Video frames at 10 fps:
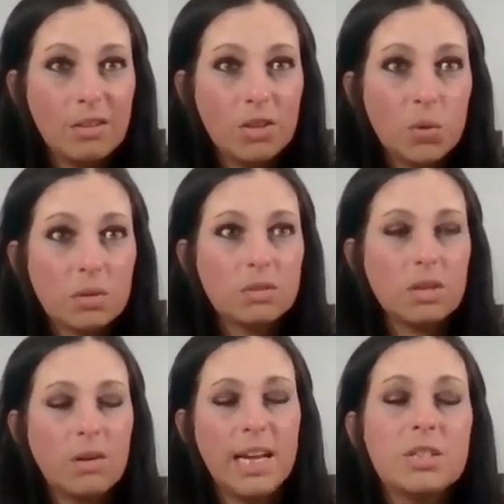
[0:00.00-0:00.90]
you were
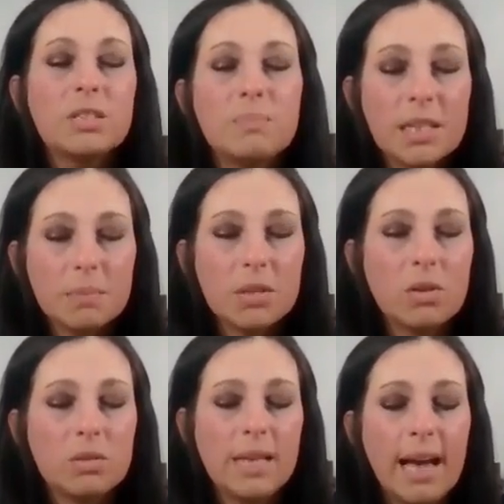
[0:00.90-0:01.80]
so, it just makes me
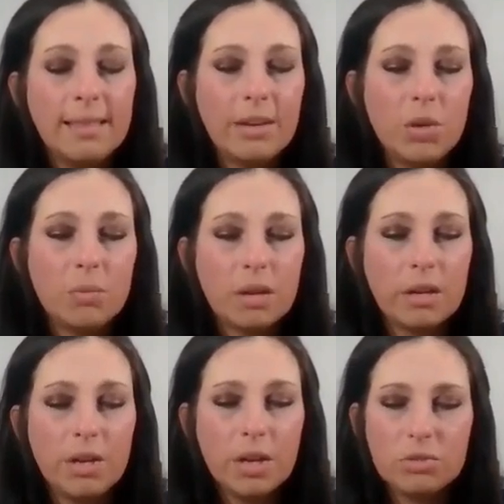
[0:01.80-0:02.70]
so sad that you were,
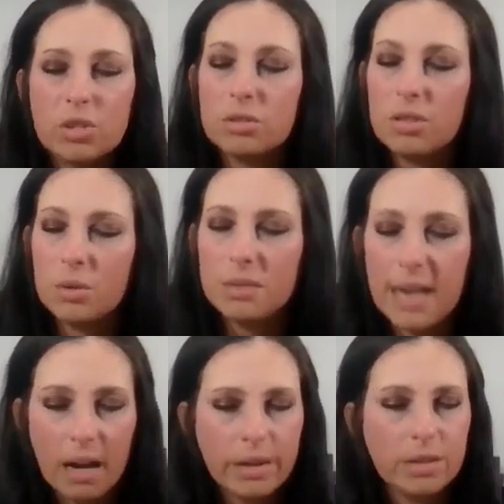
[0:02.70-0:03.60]
you know, just so
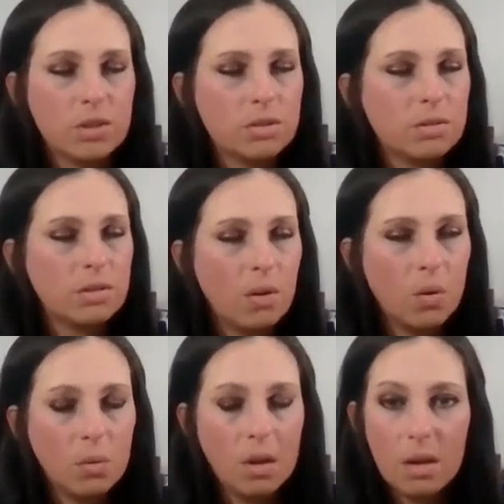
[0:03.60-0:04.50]
down and just
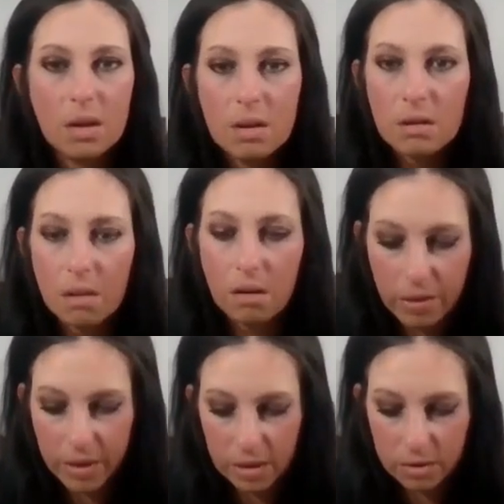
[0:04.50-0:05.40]
so
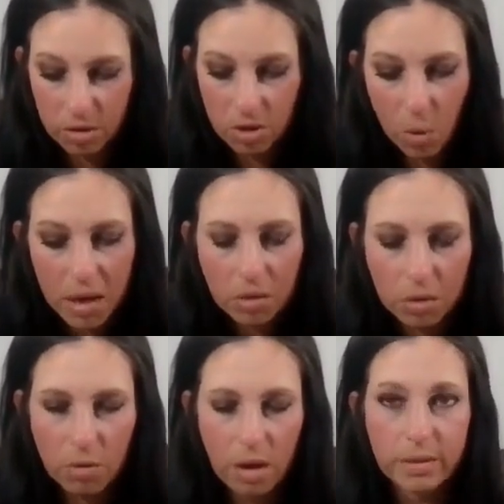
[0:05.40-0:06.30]
all these, going
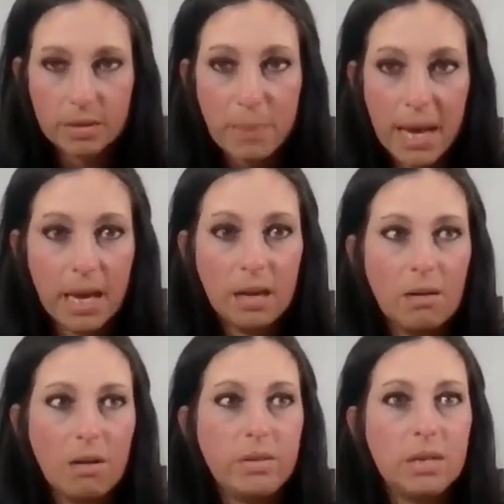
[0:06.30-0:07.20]
through all this pain
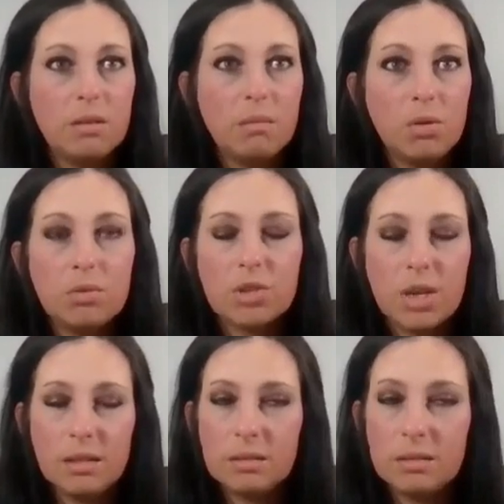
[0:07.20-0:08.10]
and all these
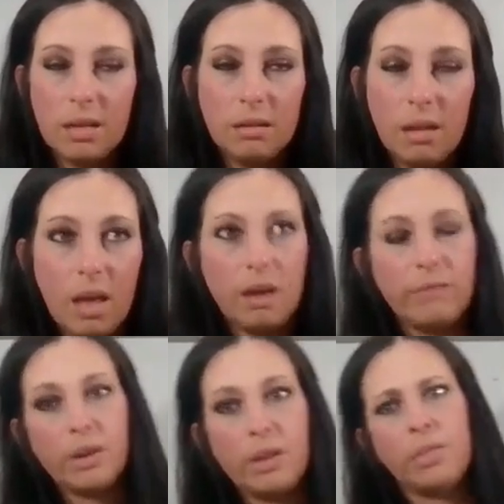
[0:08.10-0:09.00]
emotions and
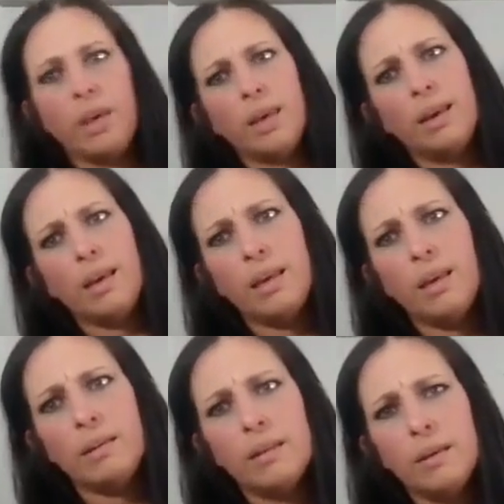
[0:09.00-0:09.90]
everything.
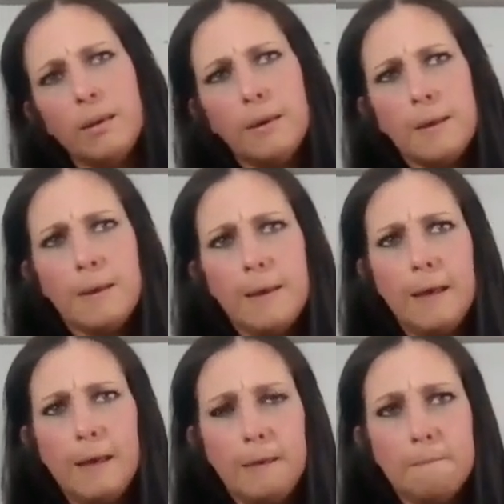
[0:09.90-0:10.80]

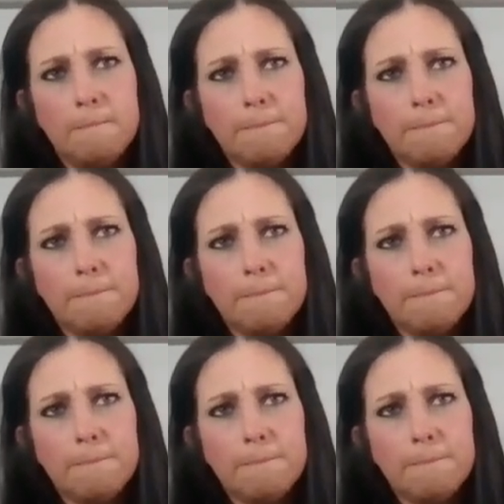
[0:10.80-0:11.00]
And